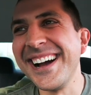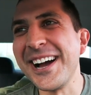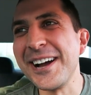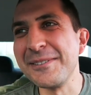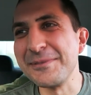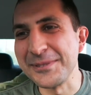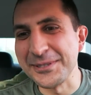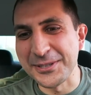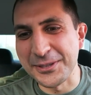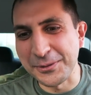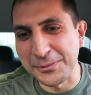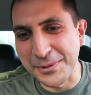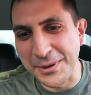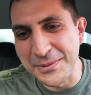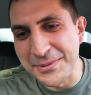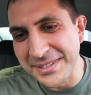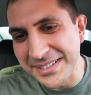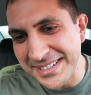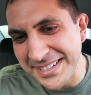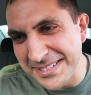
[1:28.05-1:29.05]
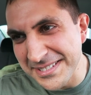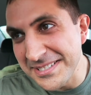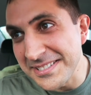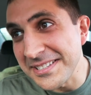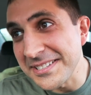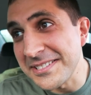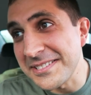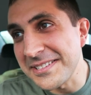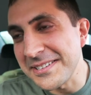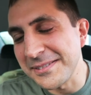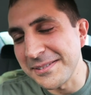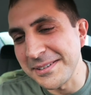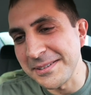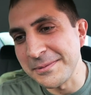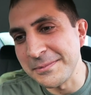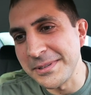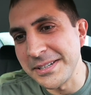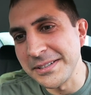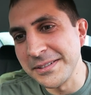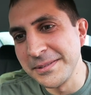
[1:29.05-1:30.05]
I was thrown against the
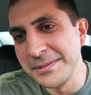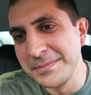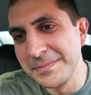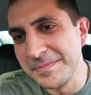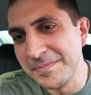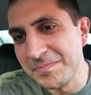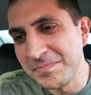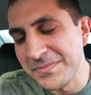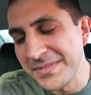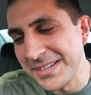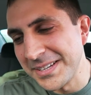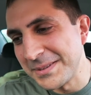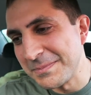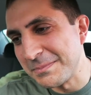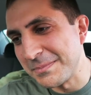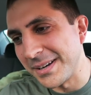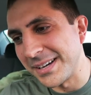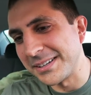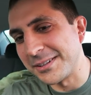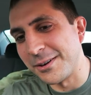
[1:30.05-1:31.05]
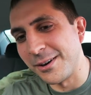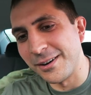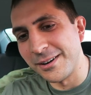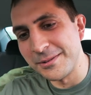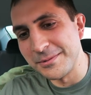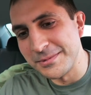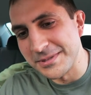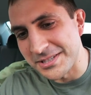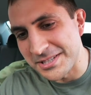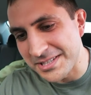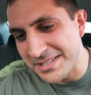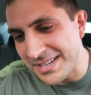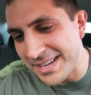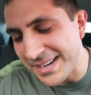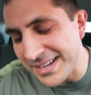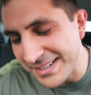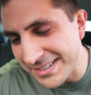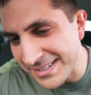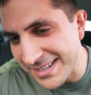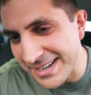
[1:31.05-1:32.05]
steering wheel. My car was
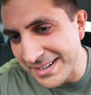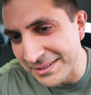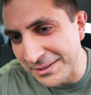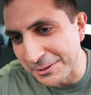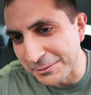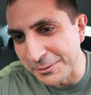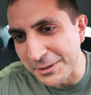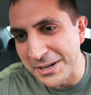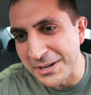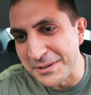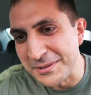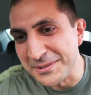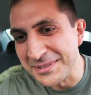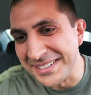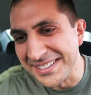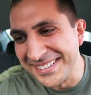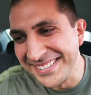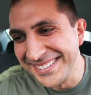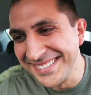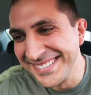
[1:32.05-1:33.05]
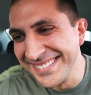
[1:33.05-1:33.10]
skidding down the road.